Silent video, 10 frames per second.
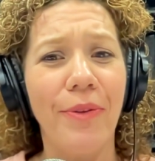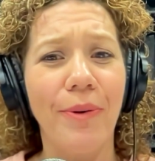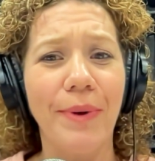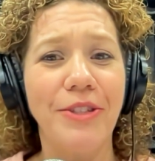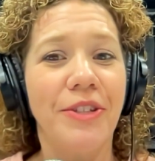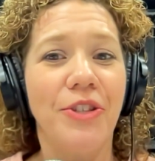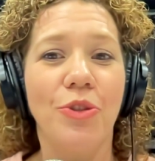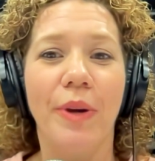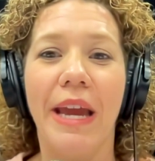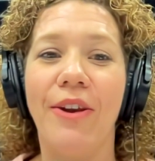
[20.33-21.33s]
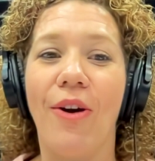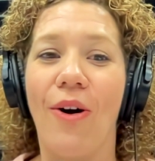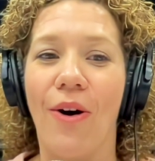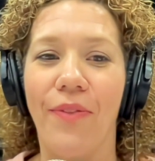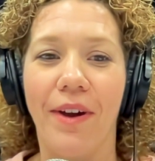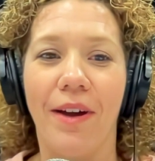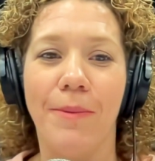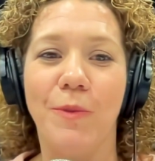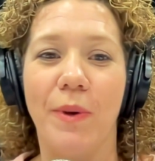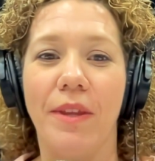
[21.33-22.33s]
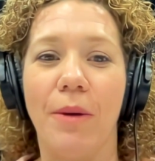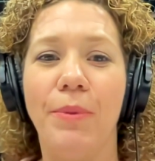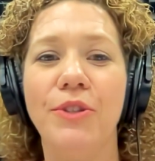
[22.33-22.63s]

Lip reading: the rich history, and all that comes with it.